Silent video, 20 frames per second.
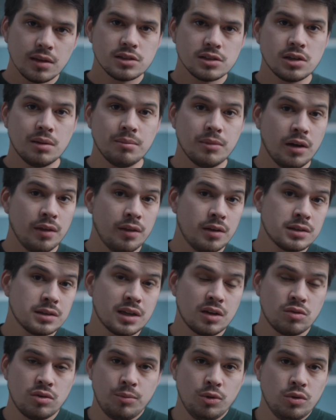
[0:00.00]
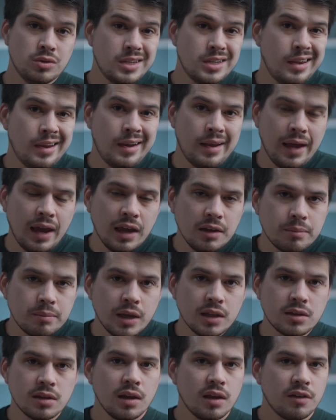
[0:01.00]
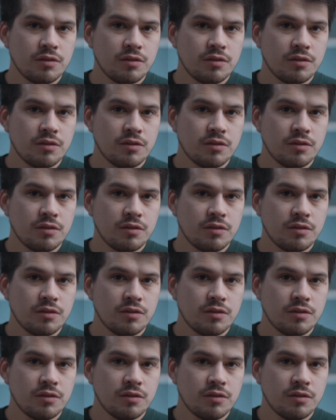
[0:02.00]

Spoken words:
some others can reproduce it in 8-bit,